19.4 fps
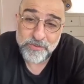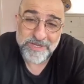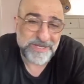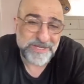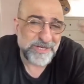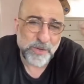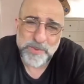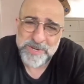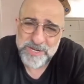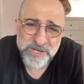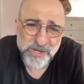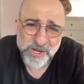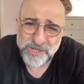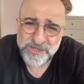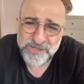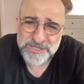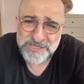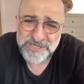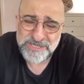that, when you
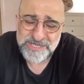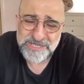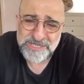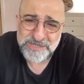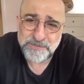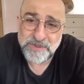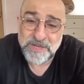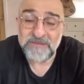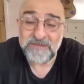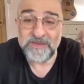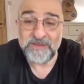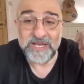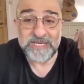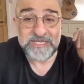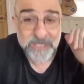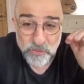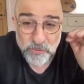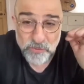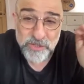can't see, but
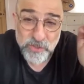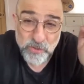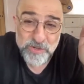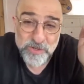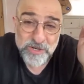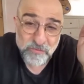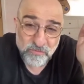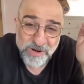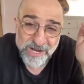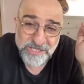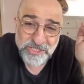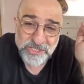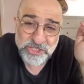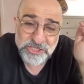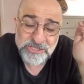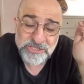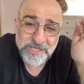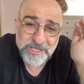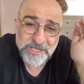let's say you're in a
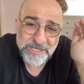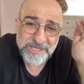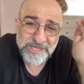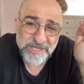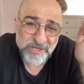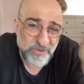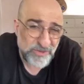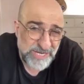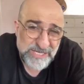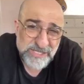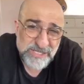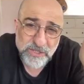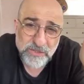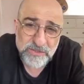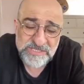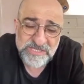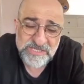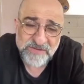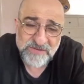rush, you need to
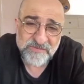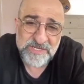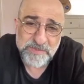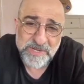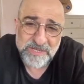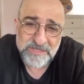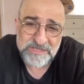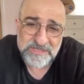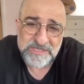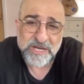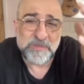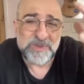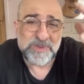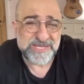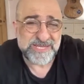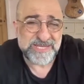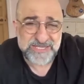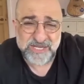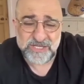go 70 miles an hour,
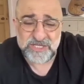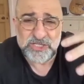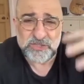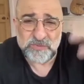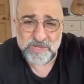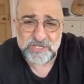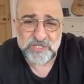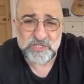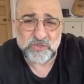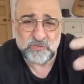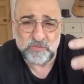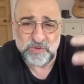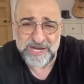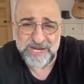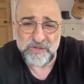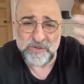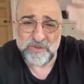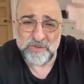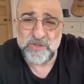but there's such torrential
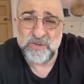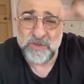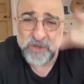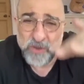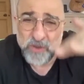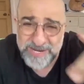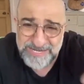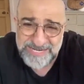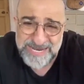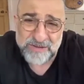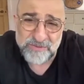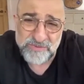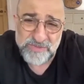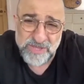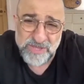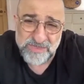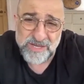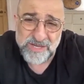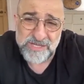rain, you're going down
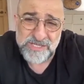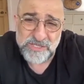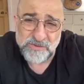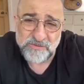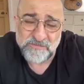to 30 or